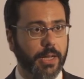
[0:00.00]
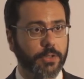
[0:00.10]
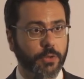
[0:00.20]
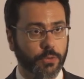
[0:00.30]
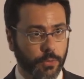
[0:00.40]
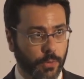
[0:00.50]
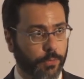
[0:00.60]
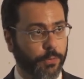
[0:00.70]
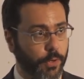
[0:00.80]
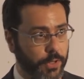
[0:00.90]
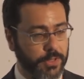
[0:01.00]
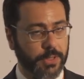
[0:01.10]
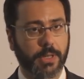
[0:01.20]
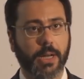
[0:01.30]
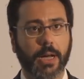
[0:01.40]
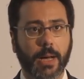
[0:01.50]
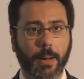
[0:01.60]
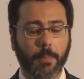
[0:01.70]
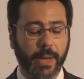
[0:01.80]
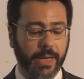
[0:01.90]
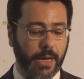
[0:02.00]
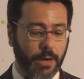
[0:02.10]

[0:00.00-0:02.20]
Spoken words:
so to first make